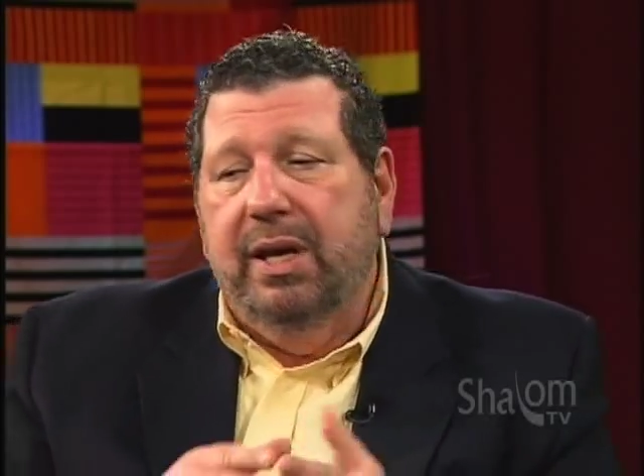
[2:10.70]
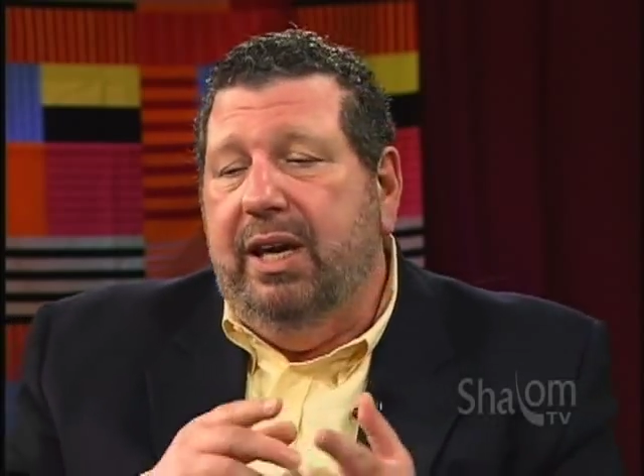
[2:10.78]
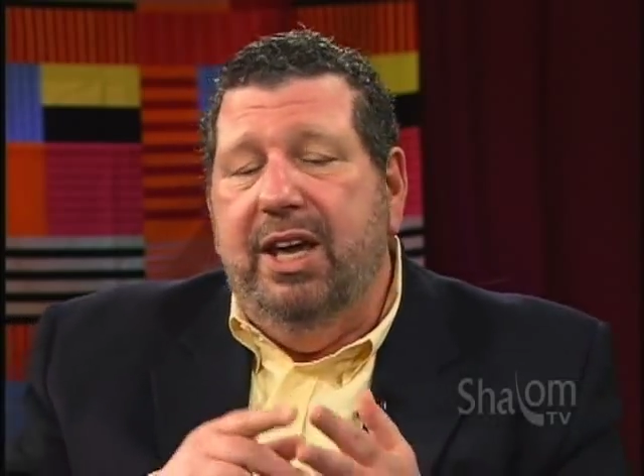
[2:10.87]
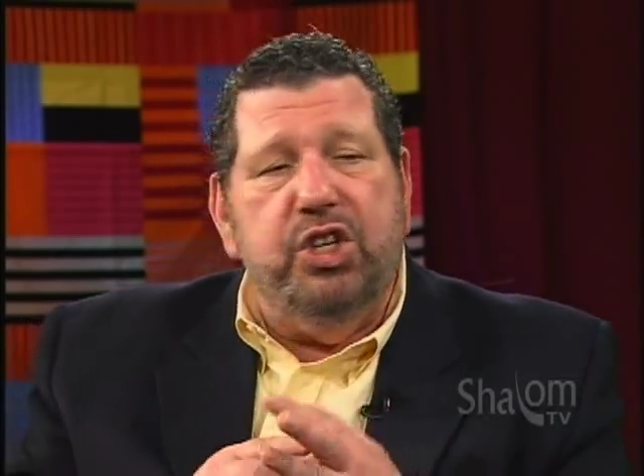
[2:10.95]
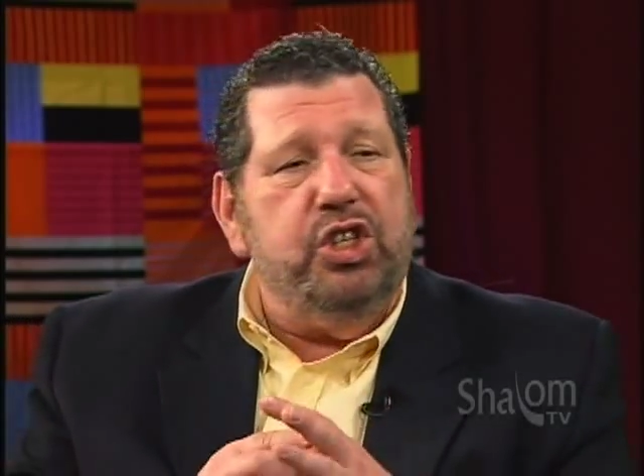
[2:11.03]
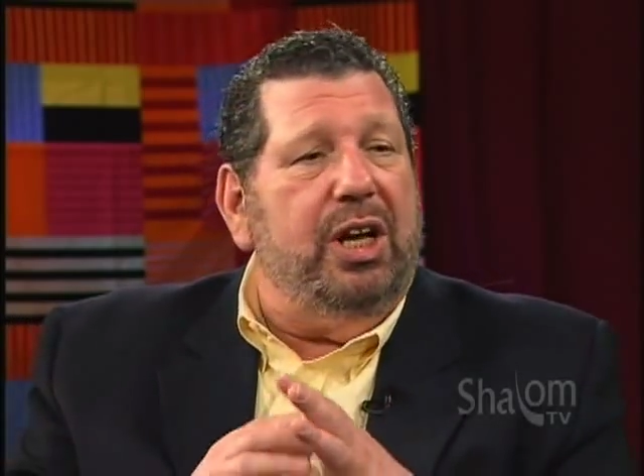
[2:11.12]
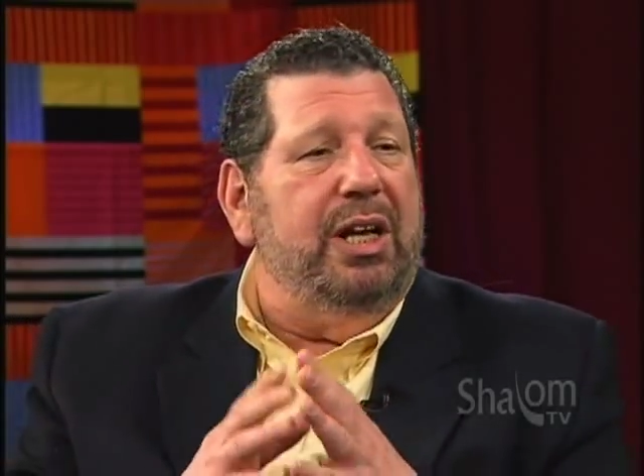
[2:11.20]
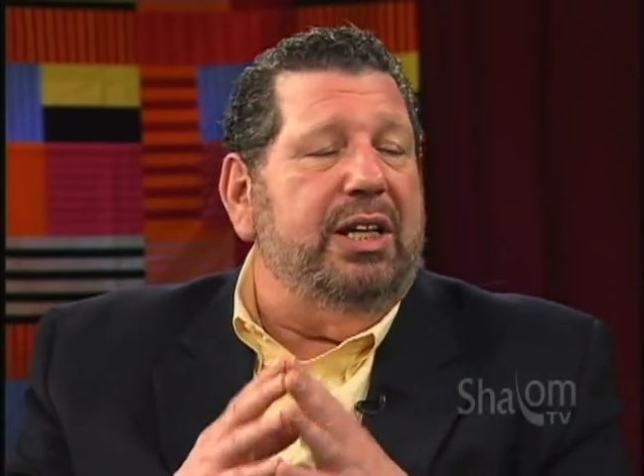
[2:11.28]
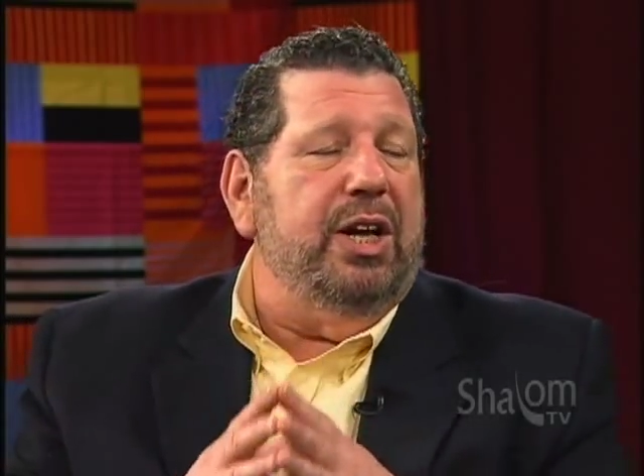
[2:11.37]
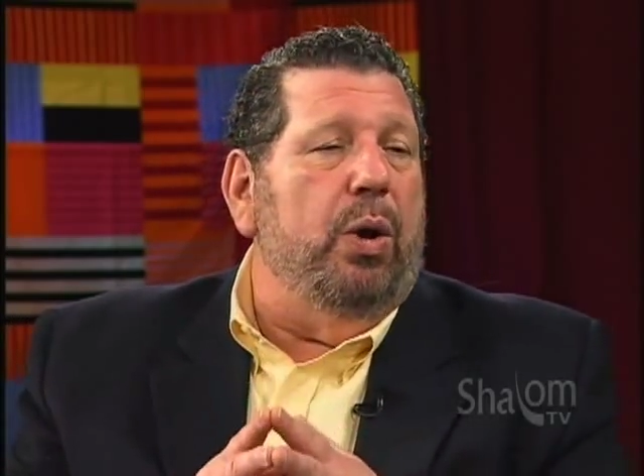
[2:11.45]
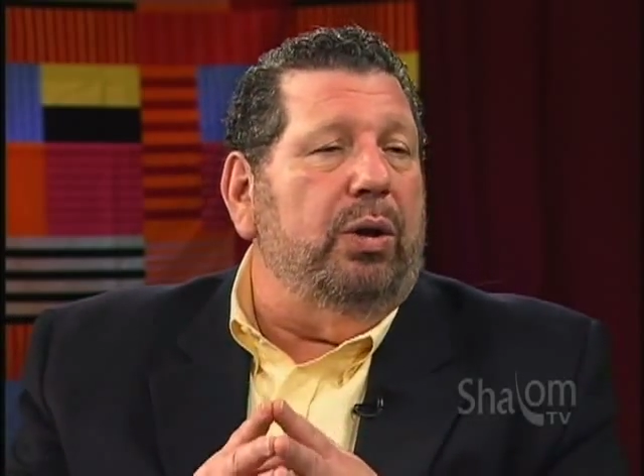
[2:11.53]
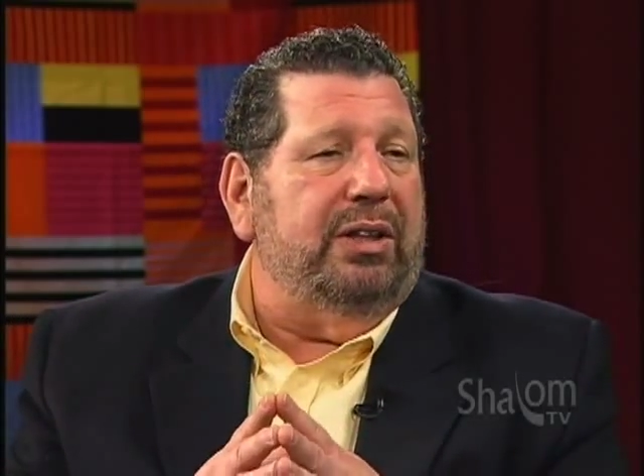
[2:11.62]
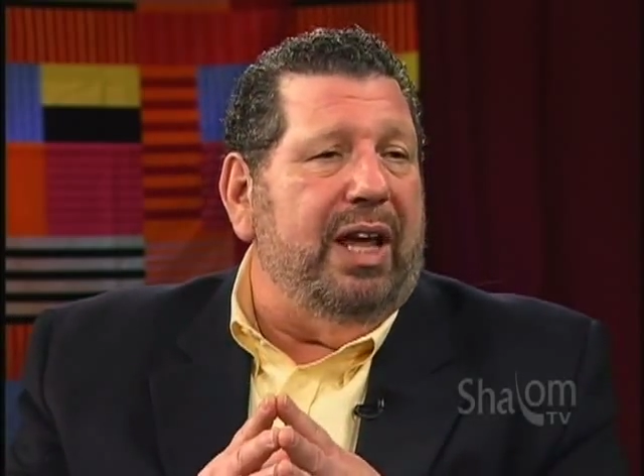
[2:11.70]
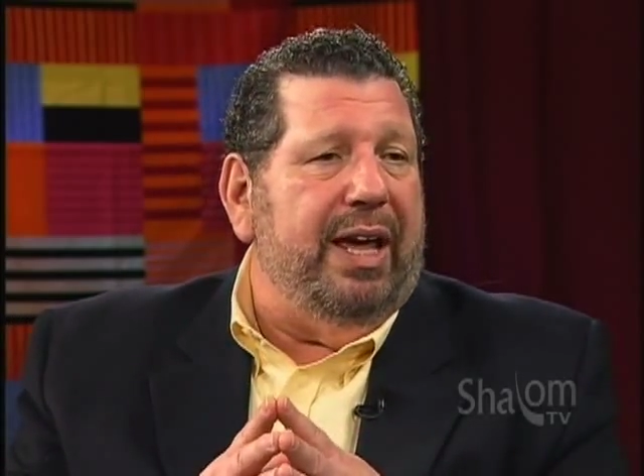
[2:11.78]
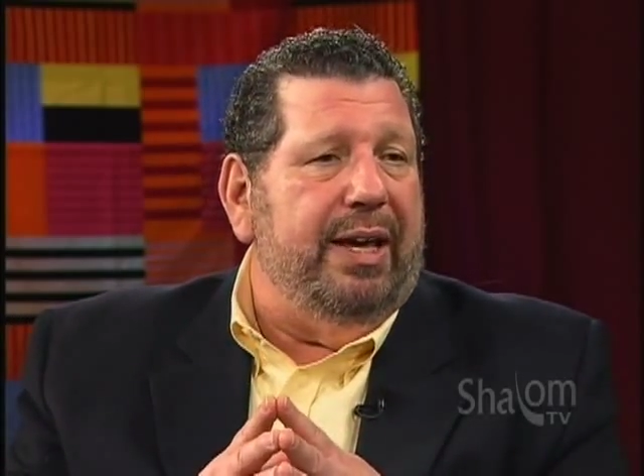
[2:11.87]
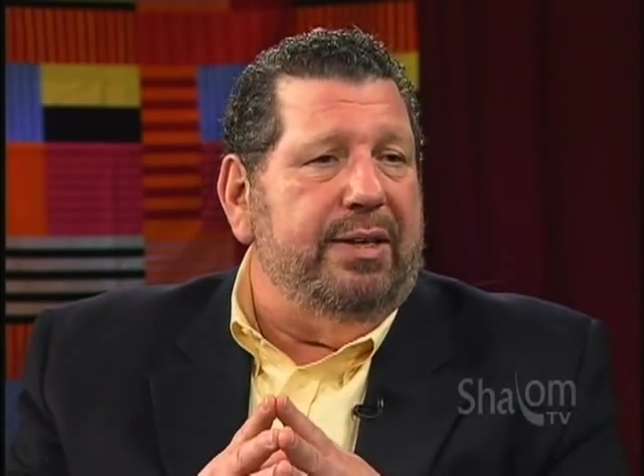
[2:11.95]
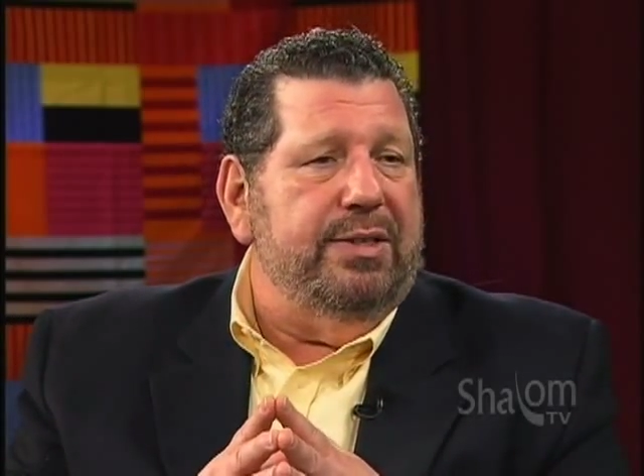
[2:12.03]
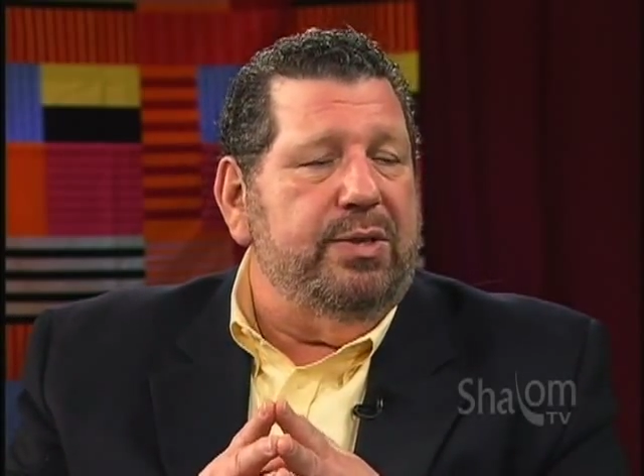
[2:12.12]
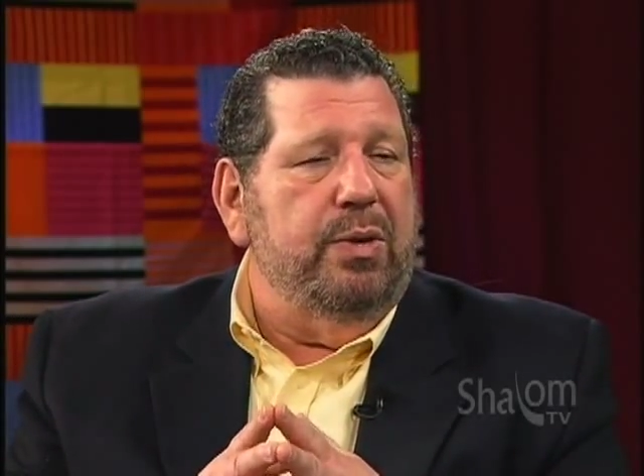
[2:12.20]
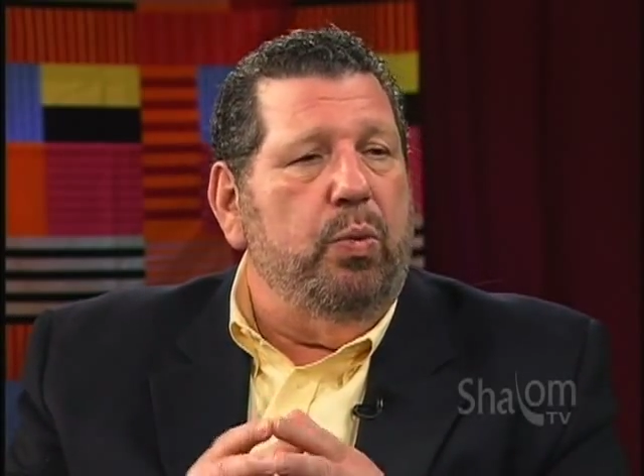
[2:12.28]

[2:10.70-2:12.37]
Kishka in the old days